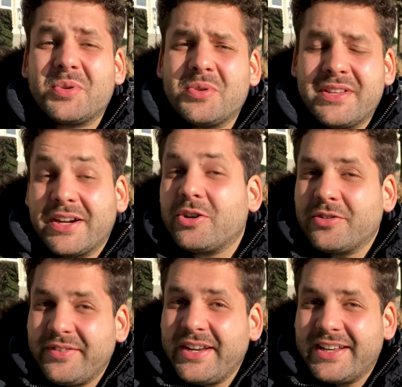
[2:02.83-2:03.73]
to the
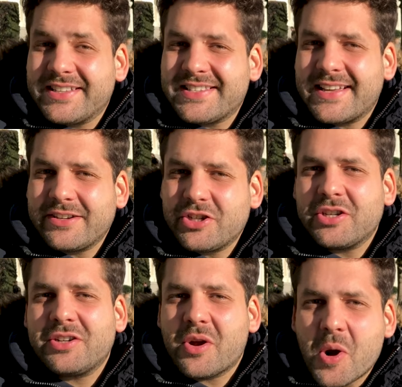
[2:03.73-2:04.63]
convenience
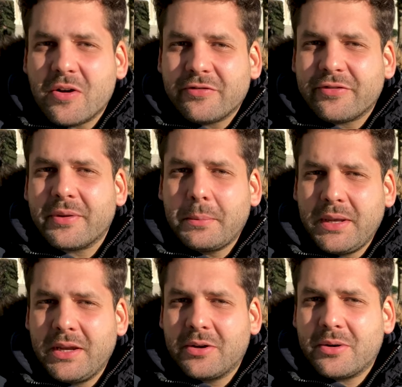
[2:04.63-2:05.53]
section of
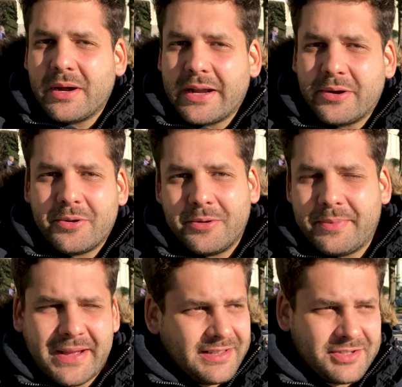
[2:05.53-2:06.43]
Migros and Coop
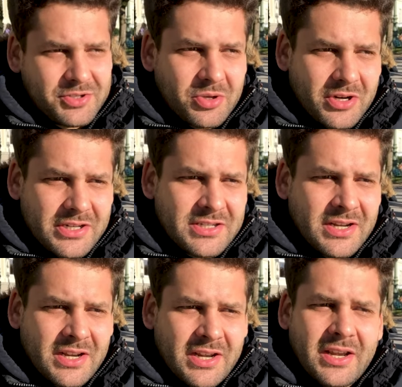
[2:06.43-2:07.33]
and the sorts.
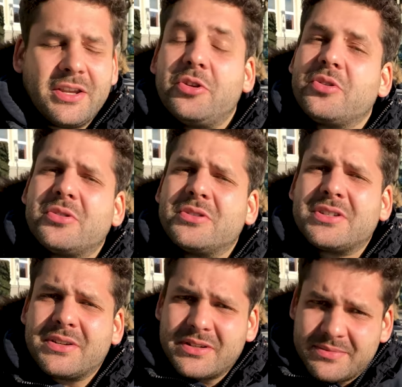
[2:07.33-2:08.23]
You could
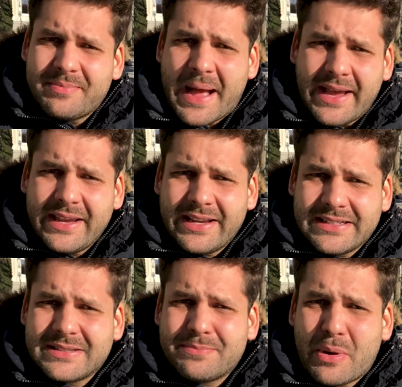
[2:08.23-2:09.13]
buy
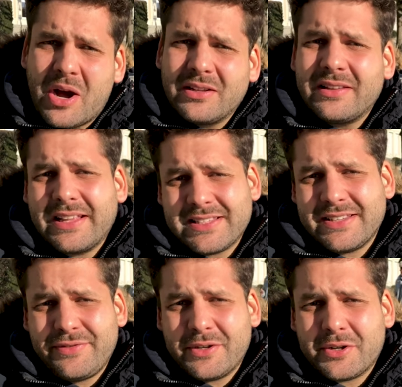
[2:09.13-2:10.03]
it, but let's
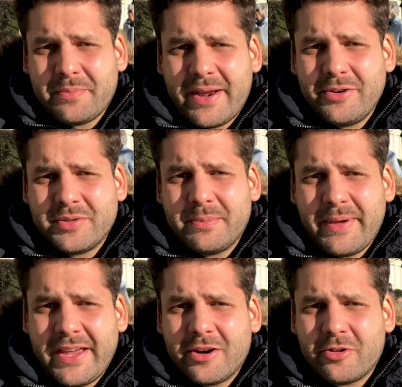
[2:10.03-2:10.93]
if you compare it to a
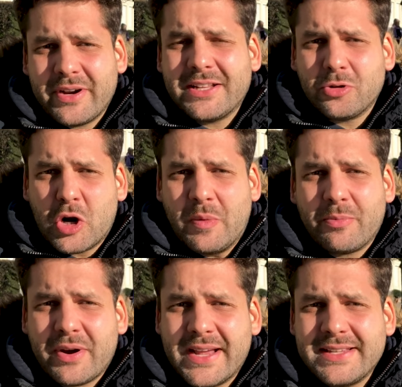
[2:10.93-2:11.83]
bakery at normal
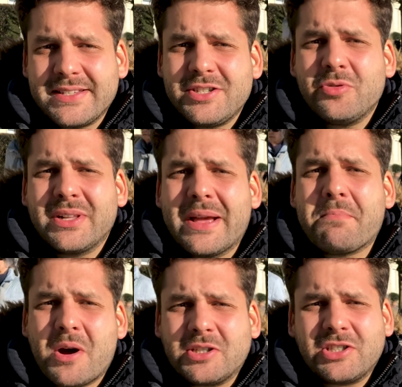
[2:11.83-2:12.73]
prices, you will get
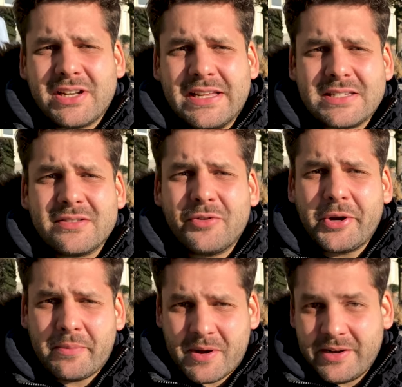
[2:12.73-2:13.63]
much less for
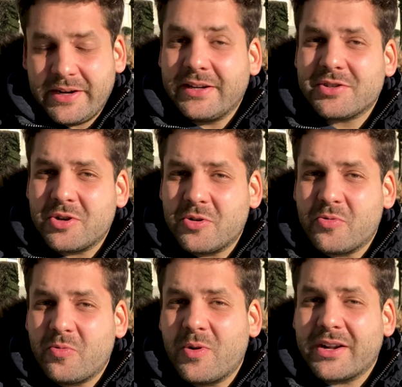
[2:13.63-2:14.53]
your money. So
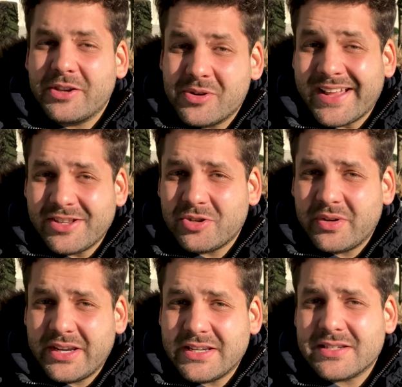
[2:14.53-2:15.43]
what you can do
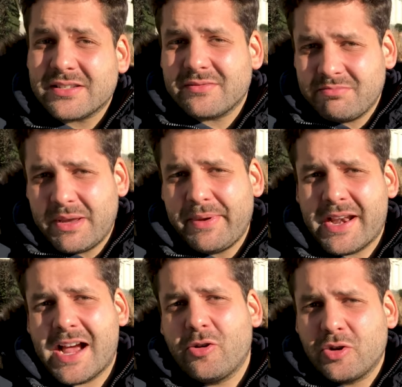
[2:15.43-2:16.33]
is maybe an
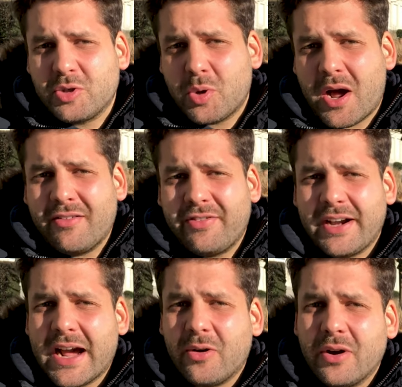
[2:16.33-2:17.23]
hour to half
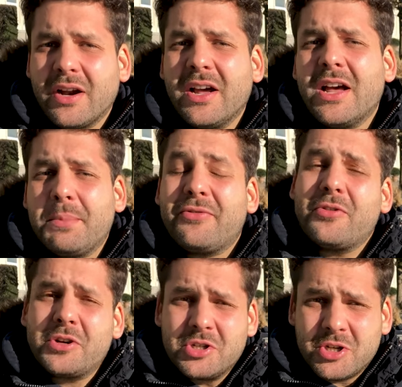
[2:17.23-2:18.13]
an hour
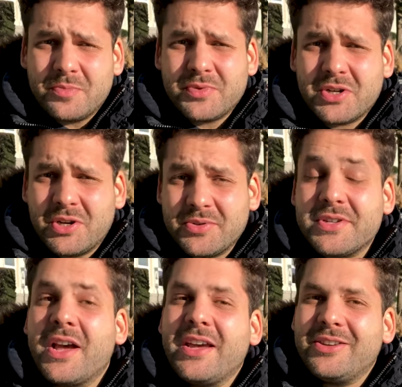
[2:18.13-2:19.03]
before the shops close,
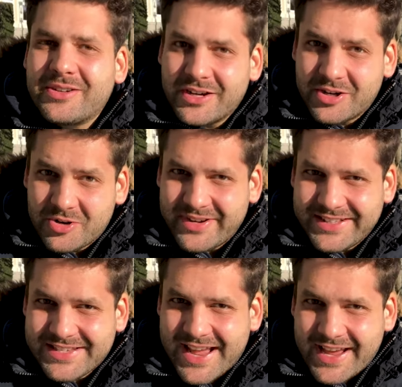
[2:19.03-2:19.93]
you can go
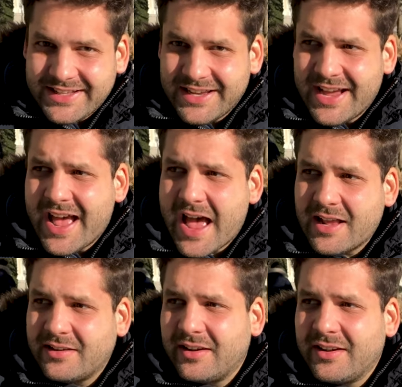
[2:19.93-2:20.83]
inside
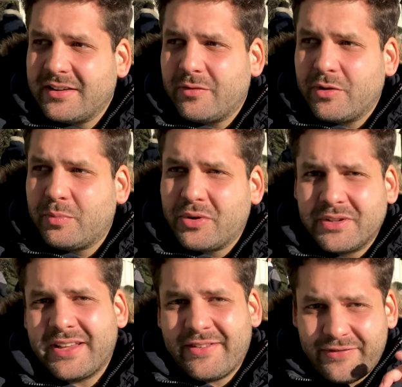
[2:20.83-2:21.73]
and we will put
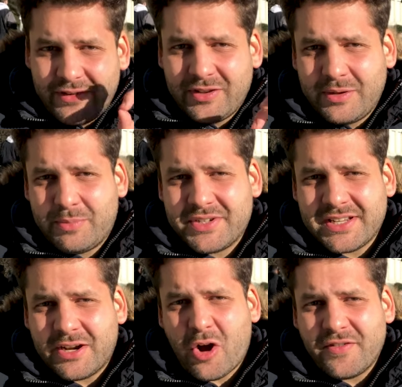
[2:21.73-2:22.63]
a
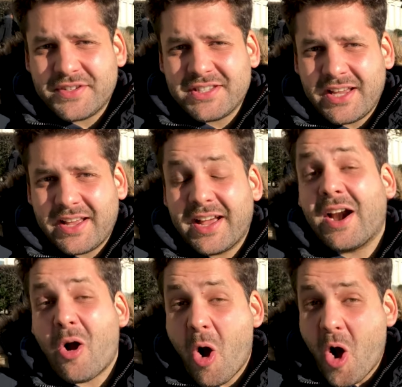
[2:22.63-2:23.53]
50% off
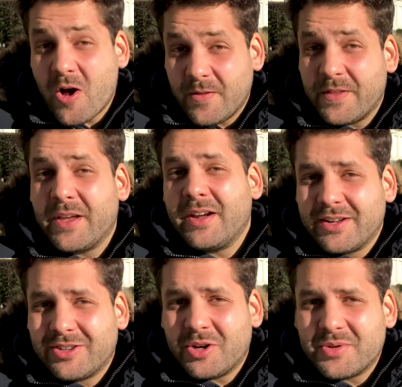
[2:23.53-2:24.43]
sticker on
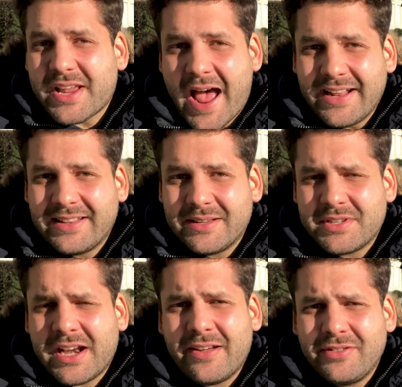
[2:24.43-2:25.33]
those items
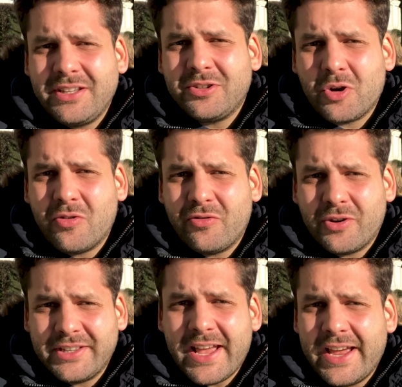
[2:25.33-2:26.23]
that have need to go for
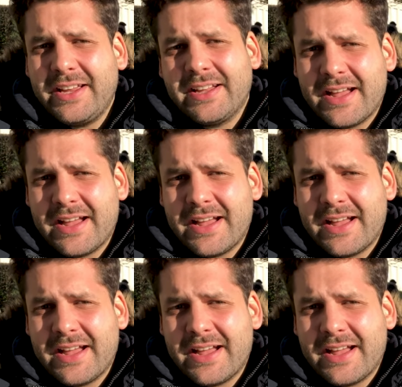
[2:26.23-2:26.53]
the day